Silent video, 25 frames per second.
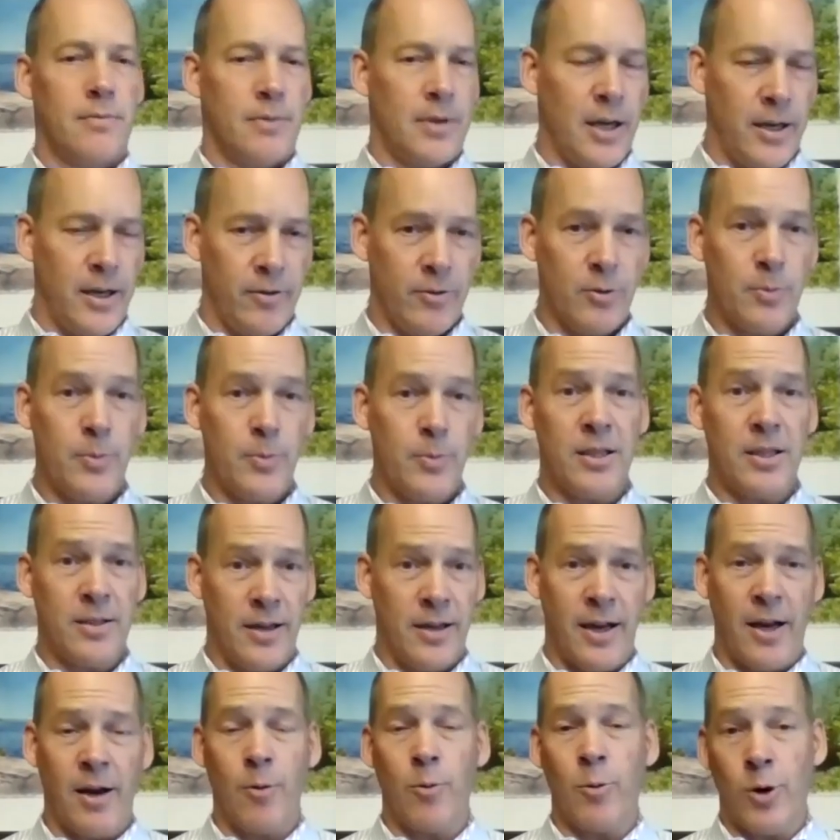Kind of speaks
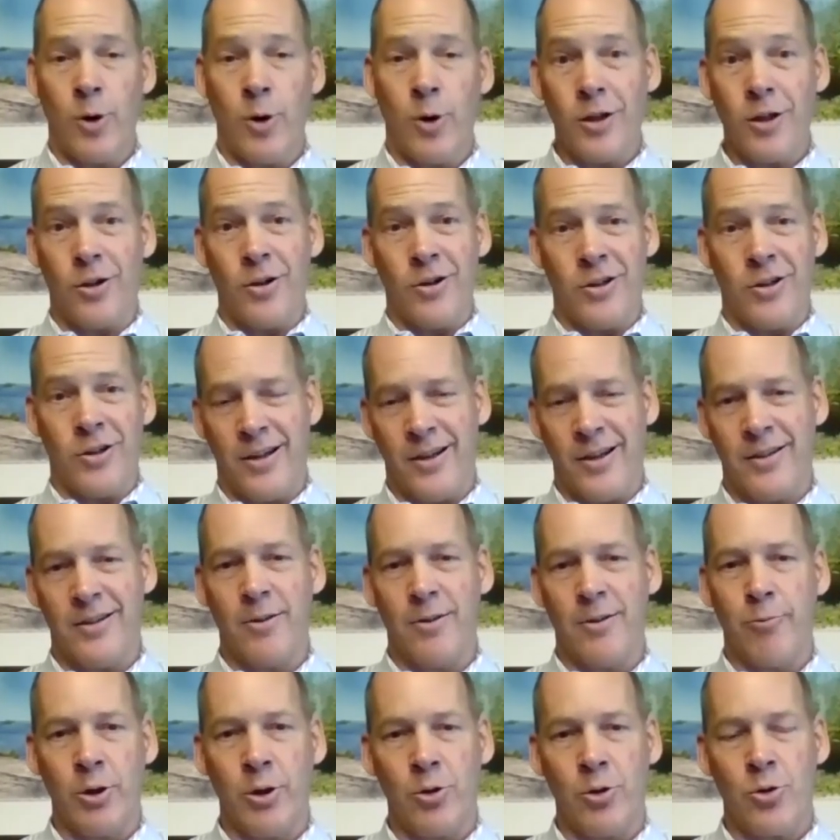to how we're not looking at
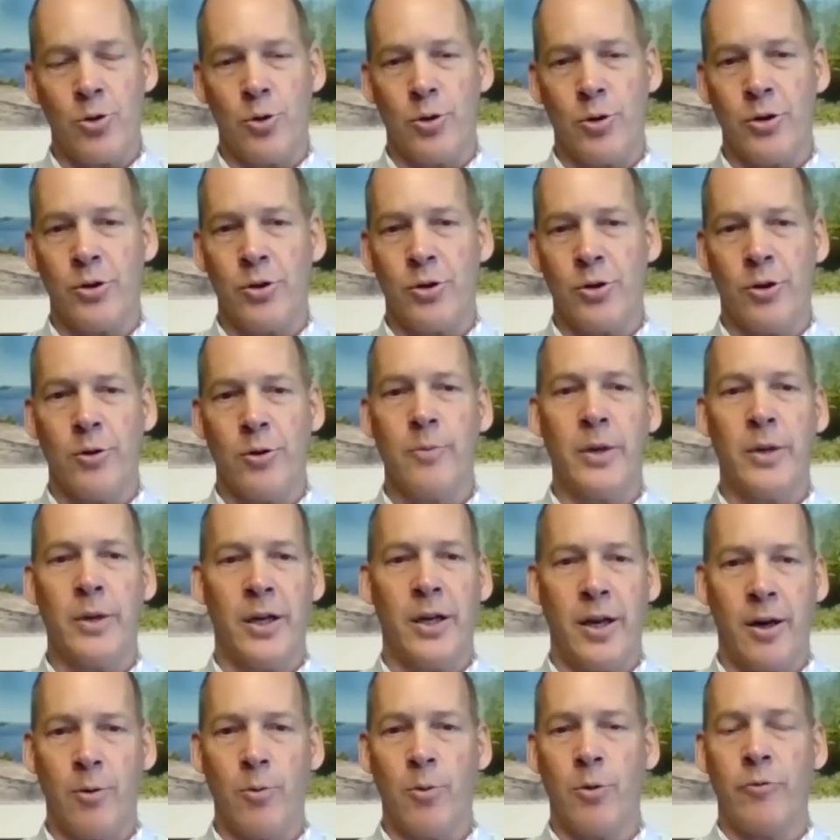the real short term and
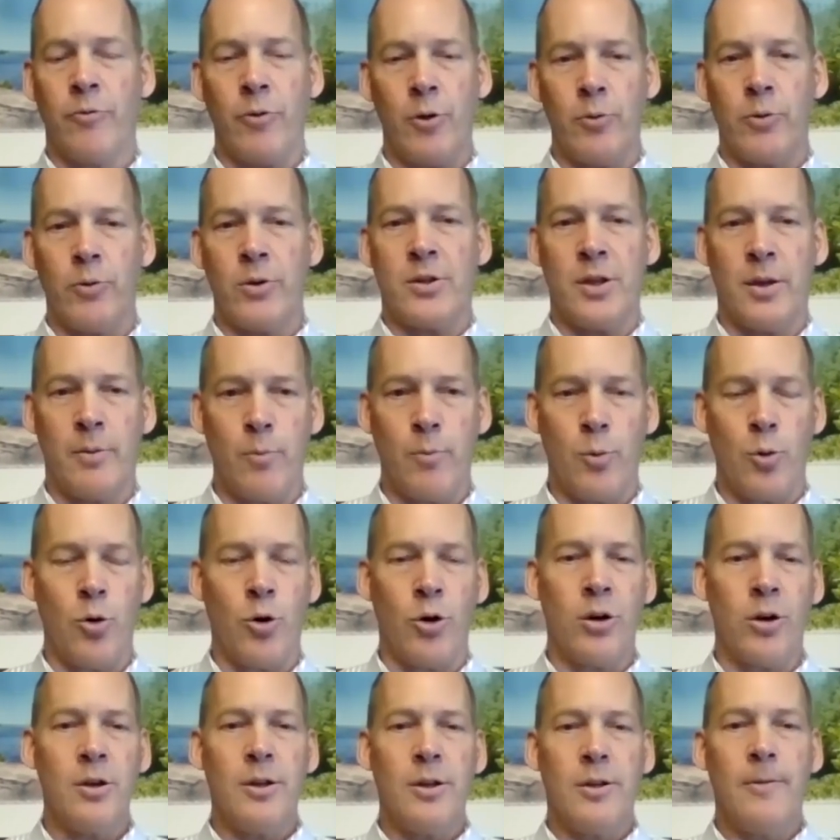how we're focusing
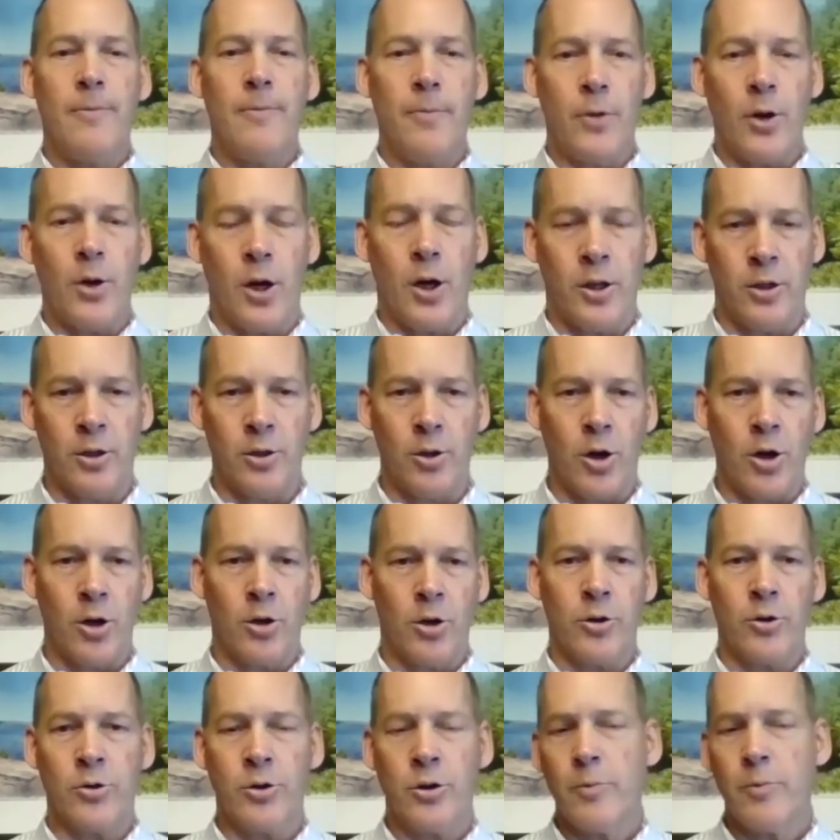more on the
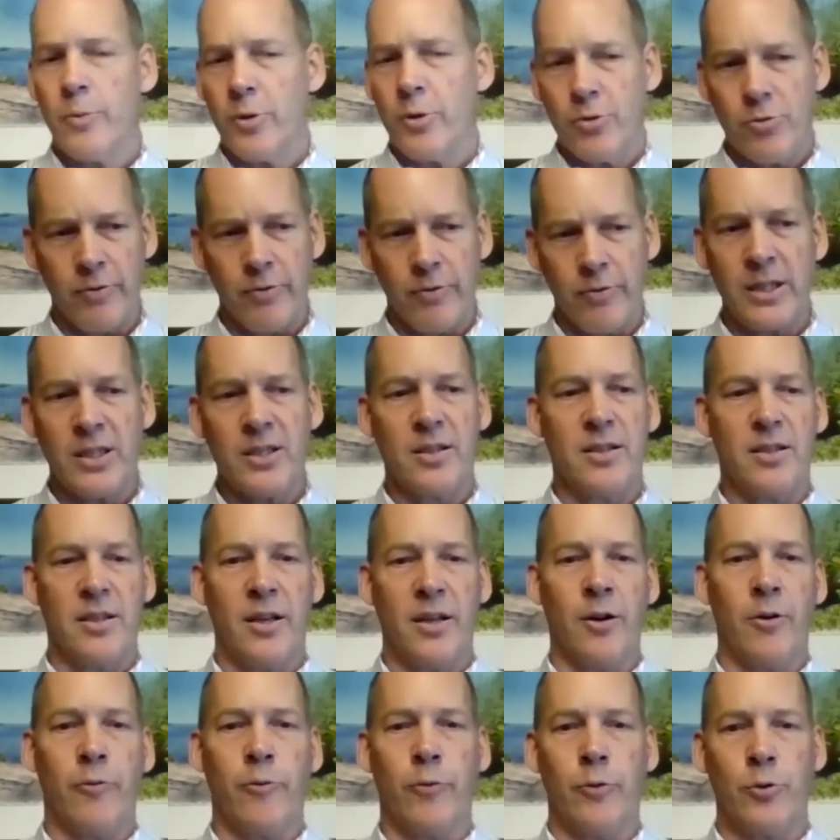longer term. There's risks
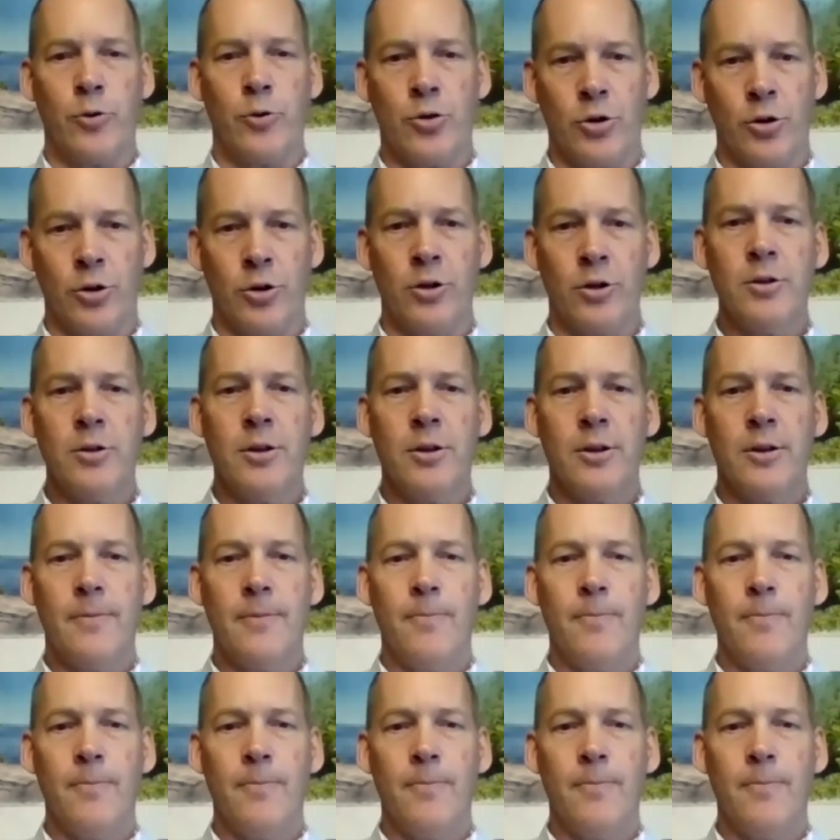there for sure.